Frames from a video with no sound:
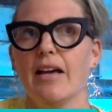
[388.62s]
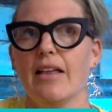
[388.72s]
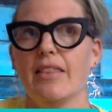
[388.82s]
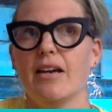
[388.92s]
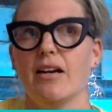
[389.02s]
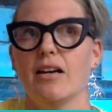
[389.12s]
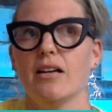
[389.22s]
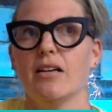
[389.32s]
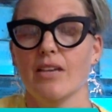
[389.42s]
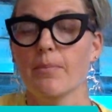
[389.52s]

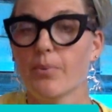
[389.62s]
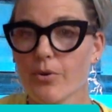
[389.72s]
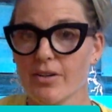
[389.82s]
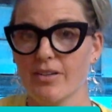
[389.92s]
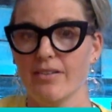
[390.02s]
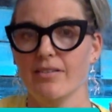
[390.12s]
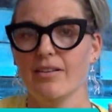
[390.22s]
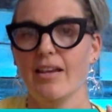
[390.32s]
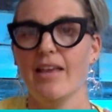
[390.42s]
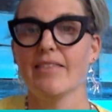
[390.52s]
they're important
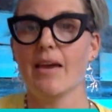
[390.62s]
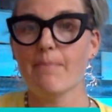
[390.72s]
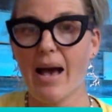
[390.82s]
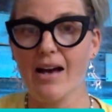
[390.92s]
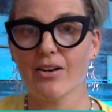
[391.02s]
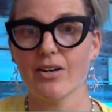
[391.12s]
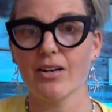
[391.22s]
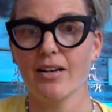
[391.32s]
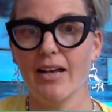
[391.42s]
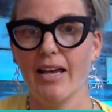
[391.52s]
and they matter